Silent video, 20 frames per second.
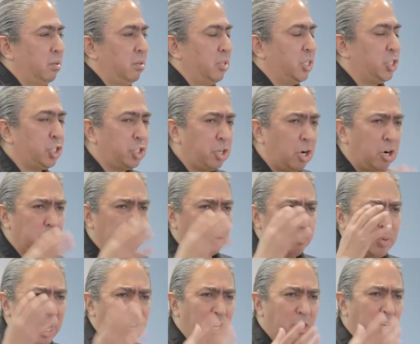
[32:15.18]
The church,
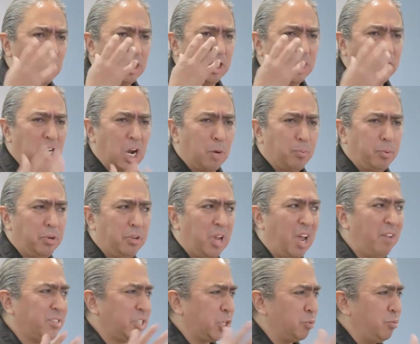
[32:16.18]
by and large, is not
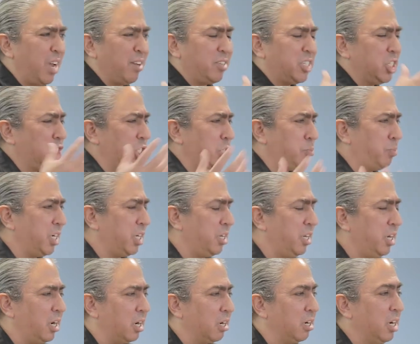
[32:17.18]
pro-life. So we have to just be
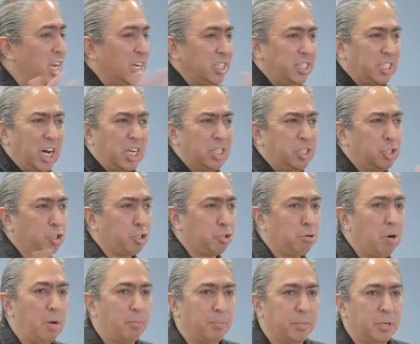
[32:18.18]
clear. Donald
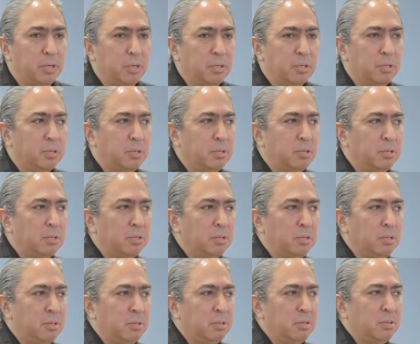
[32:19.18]
Trump,
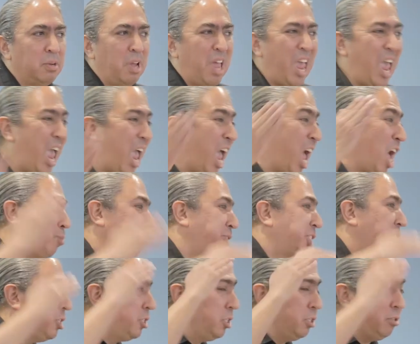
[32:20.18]

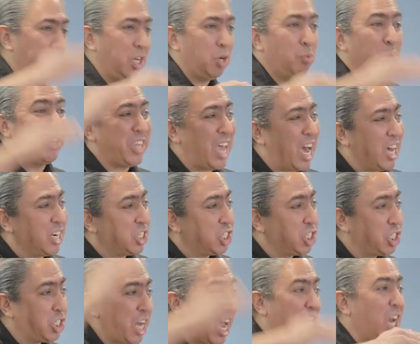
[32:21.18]
absolutely, without a
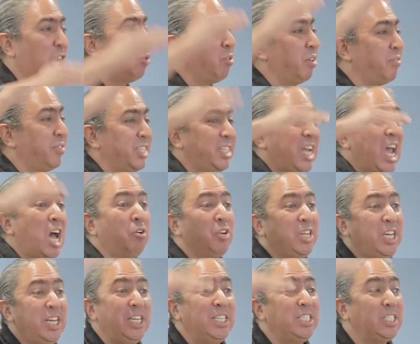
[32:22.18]
shadow of a
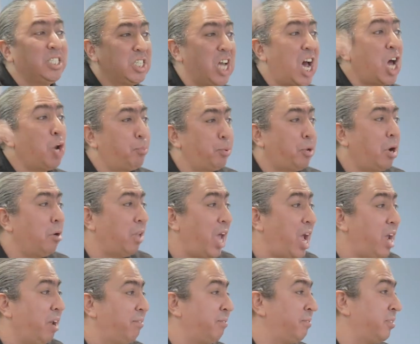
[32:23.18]
doubt, is not
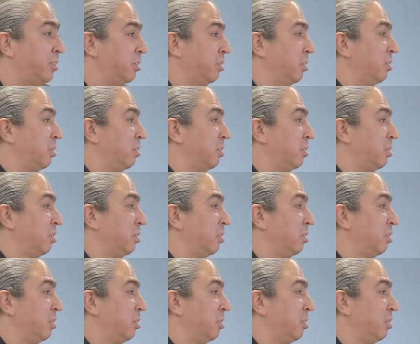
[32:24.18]
pro-life.